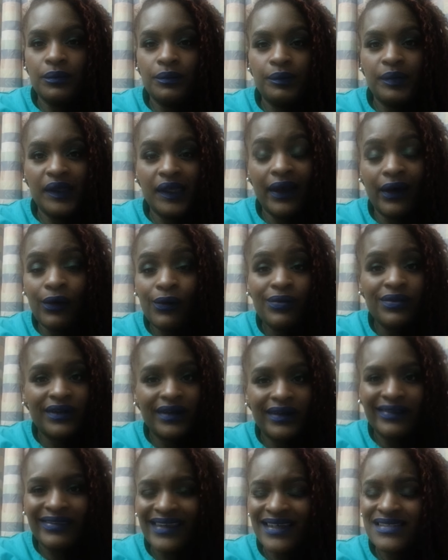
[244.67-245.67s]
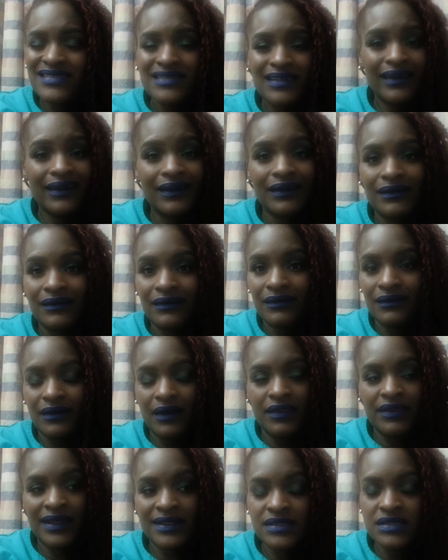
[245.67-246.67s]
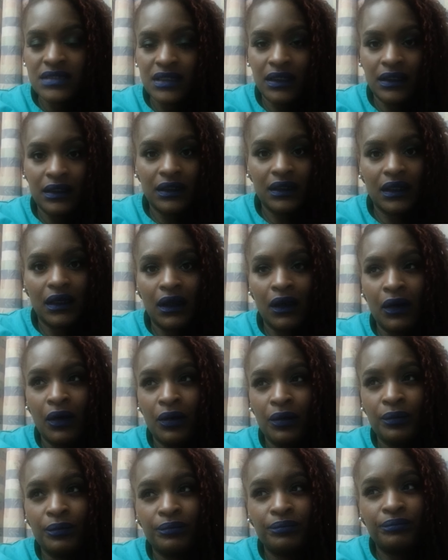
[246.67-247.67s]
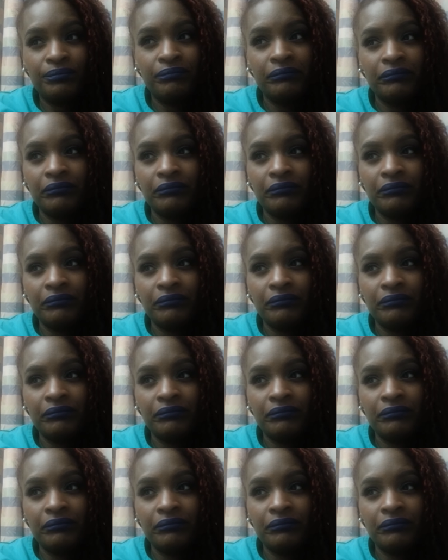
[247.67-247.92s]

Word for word: be healthy that's it that's it um,